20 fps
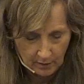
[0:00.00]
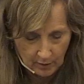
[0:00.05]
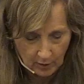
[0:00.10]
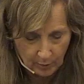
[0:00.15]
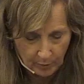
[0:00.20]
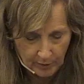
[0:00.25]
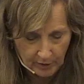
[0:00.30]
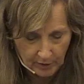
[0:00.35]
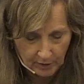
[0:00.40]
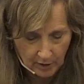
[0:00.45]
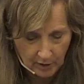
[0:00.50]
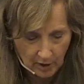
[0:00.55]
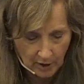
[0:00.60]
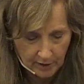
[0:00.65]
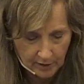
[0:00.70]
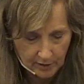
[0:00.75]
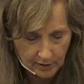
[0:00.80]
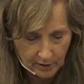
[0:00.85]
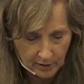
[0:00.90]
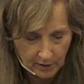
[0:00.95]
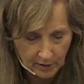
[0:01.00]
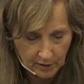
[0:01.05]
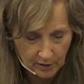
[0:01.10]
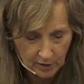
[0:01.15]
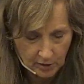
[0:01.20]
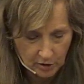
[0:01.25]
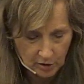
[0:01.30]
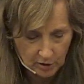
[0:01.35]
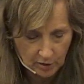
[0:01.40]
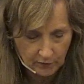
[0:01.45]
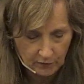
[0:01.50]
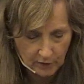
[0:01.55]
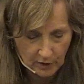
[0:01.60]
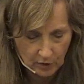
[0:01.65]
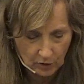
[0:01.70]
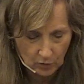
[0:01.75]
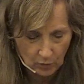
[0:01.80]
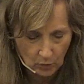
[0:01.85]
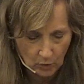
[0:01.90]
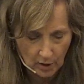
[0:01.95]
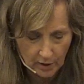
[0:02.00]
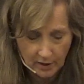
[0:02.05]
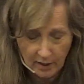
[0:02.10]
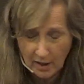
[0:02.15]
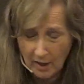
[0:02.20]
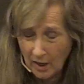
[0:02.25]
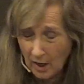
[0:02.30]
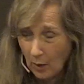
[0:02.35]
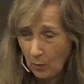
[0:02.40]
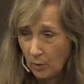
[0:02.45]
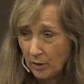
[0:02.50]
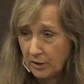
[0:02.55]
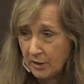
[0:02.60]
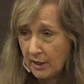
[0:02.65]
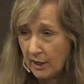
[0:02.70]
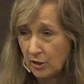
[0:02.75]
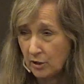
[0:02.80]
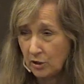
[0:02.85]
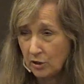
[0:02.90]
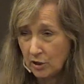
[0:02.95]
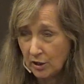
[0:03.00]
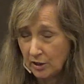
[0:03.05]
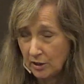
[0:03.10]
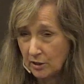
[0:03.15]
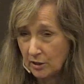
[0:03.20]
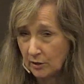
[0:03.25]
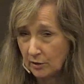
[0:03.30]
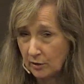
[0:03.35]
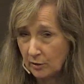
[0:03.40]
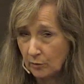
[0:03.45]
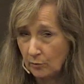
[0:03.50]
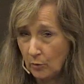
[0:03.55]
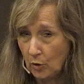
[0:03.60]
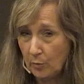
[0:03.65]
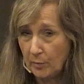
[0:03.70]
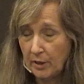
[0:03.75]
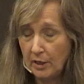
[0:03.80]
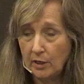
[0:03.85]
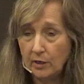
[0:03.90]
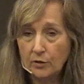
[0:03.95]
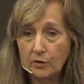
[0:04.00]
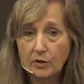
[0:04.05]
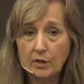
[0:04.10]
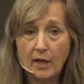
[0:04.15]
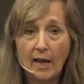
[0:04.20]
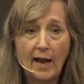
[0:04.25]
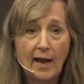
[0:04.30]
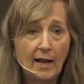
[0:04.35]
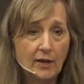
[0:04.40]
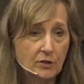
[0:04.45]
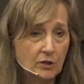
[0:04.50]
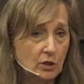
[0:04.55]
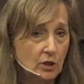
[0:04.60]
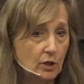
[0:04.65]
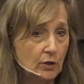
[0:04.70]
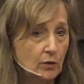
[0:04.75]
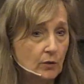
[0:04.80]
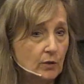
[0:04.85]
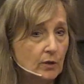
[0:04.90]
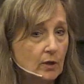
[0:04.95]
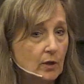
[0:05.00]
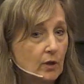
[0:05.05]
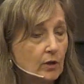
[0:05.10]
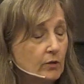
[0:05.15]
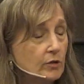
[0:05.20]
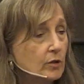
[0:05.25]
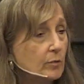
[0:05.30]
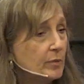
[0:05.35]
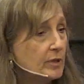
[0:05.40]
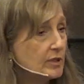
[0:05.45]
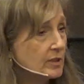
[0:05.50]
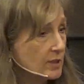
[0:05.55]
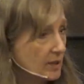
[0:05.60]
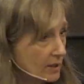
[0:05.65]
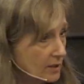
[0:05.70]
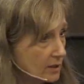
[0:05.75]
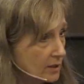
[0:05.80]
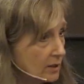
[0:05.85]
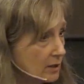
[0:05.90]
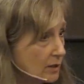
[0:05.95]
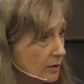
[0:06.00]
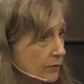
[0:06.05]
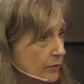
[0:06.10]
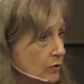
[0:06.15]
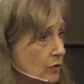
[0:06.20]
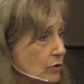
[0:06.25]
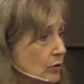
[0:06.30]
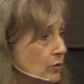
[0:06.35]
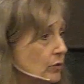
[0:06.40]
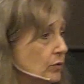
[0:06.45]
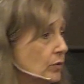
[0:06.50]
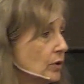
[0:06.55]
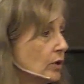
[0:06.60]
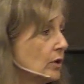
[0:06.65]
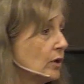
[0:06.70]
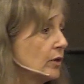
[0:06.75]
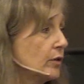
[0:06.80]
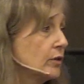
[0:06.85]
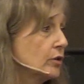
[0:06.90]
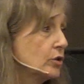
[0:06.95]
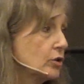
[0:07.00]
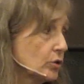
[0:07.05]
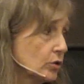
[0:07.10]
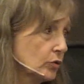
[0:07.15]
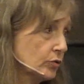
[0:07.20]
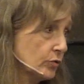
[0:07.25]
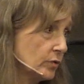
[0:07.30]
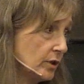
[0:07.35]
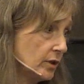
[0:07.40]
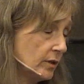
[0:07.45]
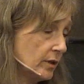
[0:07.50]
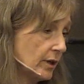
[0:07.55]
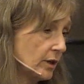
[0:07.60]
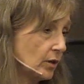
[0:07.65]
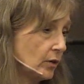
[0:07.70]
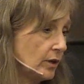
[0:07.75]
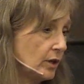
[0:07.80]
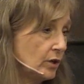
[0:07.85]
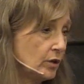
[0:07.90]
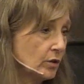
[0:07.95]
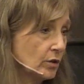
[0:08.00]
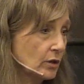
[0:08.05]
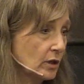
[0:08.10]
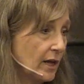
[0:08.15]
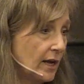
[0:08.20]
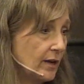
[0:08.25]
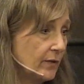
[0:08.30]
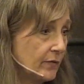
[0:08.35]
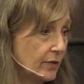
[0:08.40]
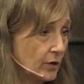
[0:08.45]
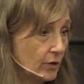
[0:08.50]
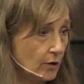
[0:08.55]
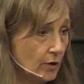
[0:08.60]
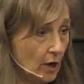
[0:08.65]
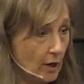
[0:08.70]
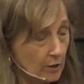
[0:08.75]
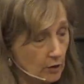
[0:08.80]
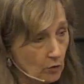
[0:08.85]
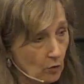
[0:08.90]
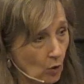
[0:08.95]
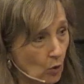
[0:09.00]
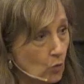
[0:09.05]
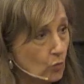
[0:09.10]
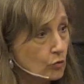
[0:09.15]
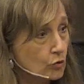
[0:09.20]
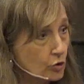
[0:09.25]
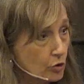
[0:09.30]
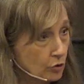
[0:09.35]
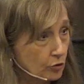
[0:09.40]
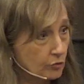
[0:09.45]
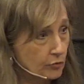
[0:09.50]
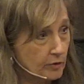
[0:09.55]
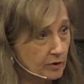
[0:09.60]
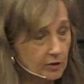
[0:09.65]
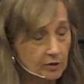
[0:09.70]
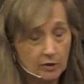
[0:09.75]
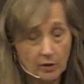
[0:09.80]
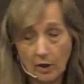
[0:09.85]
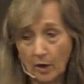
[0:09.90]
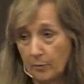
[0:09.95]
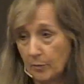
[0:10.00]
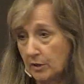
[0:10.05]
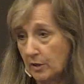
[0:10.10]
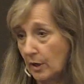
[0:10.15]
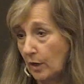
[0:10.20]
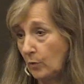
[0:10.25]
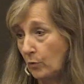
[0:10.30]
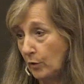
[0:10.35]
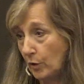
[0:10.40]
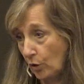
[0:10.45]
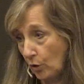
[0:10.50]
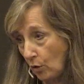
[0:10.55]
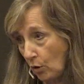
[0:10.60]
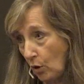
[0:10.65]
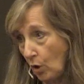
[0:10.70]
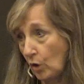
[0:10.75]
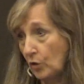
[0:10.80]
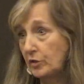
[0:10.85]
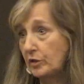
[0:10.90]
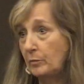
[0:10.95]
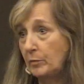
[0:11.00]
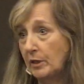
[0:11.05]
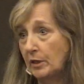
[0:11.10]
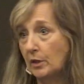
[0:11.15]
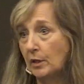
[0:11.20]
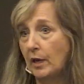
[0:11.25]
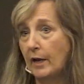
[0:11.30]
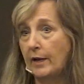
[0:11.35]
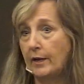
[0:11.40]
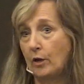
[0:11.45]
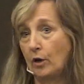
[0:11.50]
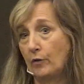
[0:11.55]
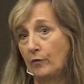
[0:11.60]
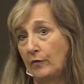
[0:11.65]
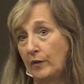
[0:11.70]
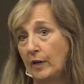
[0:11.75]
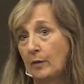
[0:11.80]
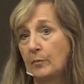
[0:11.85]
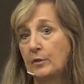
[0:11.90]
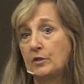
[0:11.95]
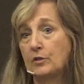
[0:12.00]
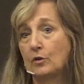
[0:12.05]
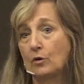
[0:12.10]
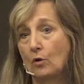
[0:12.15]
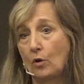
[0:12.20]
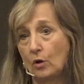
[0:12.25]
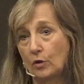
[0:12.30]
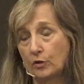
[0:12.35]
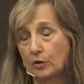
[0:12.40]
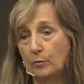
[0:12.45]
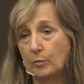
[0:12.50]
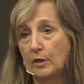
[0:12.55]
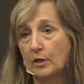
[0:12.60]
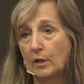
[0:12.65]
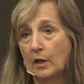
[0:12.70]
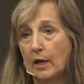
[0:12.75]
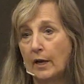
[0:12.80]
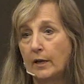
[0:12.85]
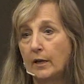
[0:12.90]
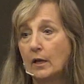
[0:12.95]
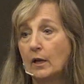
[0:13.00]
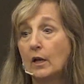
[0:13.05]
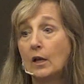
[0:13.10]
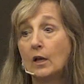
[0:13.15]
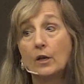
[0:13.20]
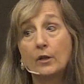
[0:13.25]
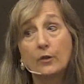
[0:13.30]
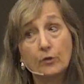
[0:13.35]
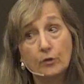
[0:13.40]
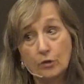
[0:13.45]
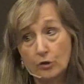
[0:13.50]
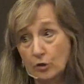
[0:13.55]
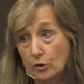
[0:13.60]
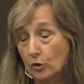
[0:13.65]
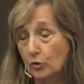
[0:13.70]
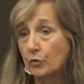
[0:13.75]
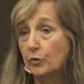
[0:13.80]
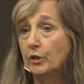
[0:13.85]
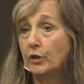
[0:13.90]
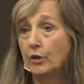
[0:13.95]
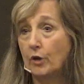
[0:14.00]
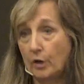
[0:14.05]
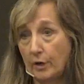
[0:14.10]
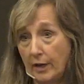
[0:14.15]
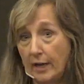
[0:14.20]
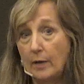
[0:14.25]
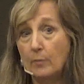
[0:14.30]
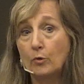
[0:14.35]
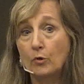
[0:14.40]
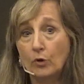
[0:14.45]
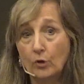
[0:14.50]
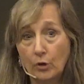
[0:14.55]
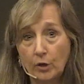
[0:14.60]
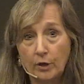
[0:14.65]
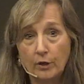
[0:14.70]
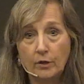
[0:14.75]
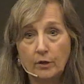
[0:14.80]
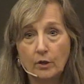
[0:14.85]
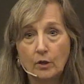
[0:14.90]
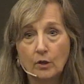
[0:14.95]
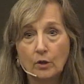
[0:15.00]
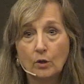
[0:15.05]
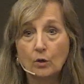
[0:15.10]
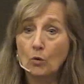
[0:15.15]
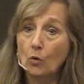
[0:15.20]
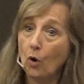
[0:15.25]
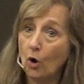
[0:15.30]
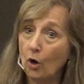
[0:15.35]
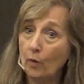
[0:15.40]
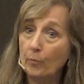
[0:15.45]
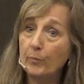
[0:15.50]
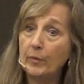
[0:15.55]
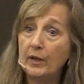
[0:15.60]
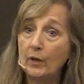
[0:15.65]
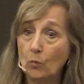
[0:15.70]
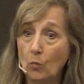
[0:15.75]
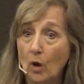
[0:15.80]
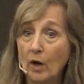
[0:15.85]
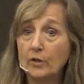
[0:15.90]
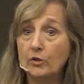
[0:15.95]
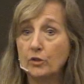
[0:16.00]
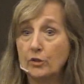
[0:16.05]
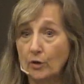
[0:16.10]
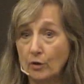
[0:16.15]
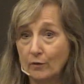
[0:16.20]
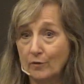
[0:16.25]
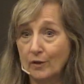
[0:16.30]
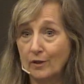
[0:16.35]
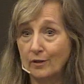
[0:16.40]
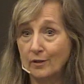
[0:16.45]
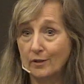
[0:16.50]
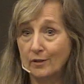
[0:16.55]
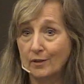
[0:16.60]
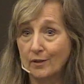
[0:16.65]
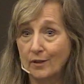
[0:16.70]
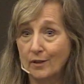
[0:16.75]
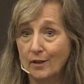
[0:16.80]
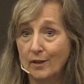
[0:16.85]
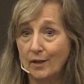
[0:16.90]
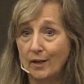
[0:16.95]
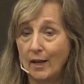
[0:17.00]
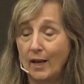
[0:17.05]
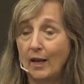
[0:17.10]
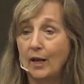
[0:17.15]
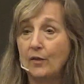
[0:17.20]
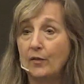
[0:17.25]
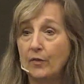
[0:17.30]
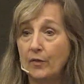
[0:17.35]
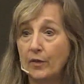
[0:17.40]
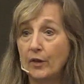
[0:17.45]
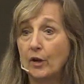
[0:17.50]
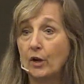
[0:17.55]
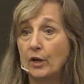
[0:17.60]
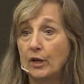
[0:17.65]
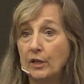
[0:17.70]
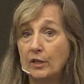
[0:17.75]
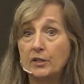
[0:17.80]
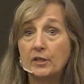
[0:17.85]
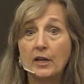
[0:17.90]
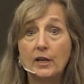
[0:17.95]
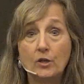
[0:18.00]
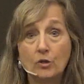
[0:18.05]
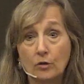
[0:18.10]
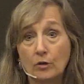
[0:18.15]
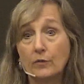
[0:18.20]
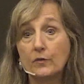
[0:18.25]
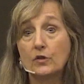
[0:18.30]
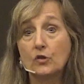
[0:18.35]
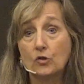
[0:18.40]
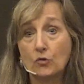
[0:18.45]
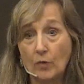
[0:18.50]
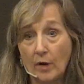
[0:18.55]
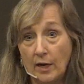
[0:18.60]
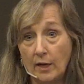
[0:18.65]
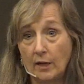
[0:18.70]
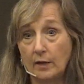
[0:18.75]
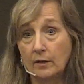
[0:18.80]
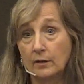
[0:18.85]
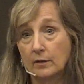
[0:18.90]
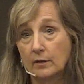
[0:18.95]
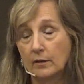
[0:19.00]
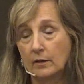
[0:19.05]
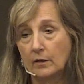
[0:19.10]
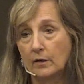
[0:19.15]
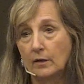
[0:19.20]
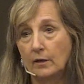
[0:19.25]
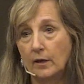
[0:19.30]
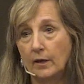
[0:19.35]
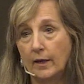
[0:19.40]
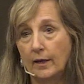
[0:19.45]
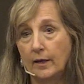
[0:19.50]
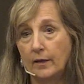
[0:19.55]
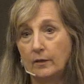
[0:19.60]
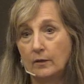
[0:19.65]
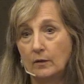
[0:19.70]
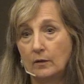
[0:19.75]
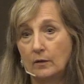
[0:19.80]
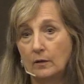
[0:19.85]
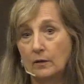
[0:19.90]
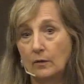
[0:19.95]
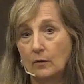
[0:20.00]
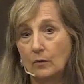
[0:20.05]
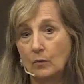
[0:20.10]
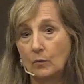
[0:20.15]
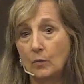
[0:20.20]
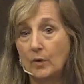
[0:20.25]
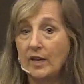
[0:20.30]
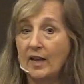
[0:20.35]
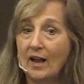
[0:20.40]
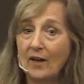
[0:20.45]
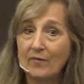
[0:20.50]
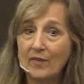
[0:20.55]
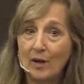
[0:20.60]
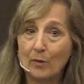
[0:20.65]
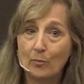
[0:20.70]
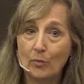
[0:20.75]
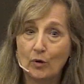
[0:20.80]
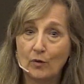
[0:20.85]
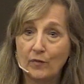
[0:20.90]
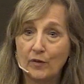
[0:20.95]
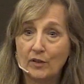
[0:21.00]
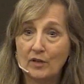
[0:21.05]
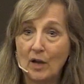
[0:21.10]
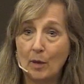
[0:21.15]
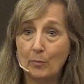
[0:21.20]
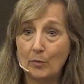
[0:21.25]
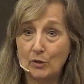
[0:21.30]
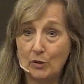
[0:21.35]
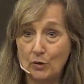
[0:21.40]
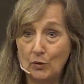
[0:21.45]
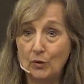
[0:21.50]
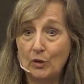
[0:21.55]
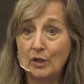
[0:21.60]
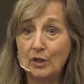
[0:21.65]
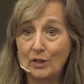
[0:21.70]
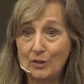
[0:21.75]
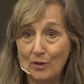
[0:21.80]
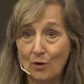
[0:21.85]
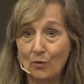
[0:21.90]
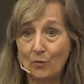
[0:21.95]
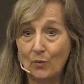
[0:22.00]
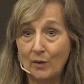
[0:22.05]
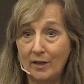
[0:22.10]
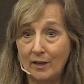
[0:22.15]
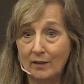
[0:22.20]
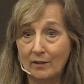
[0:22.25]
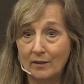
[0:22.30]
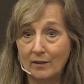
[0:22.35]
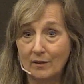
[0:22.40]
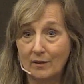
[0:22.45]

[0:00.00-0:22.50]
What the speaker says: They'll be in constant condition of need or want. I want to take just a little moment here to ask you to be sensitive to the children that are in your life that are not your own children. As Tom said, we are called to be a light. Our families are called to be a light. There's children in our neighborhood who aren't being watched over, and they're in danger of straying. And we have that perfect opportunity, don't we?